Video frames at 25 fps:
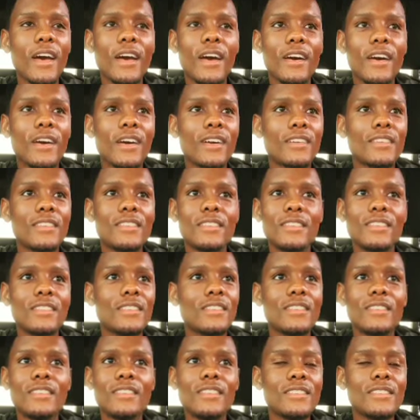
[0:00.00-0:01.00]
yeah,
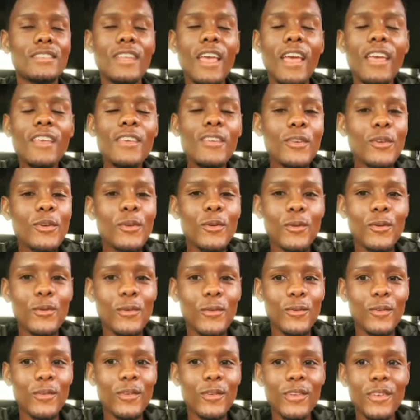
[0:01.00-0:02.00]
thank
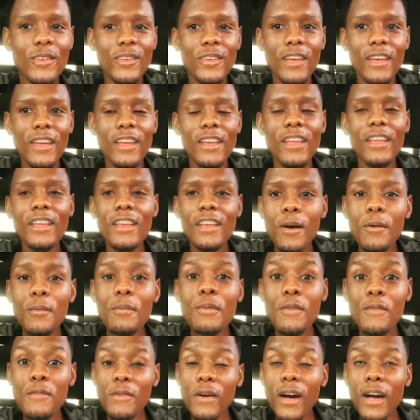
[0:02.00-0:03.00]
you.
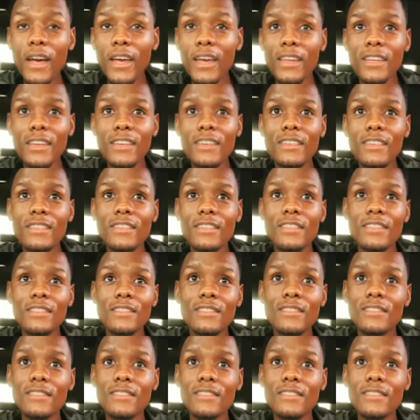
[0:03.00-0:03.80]
And I'll be fine.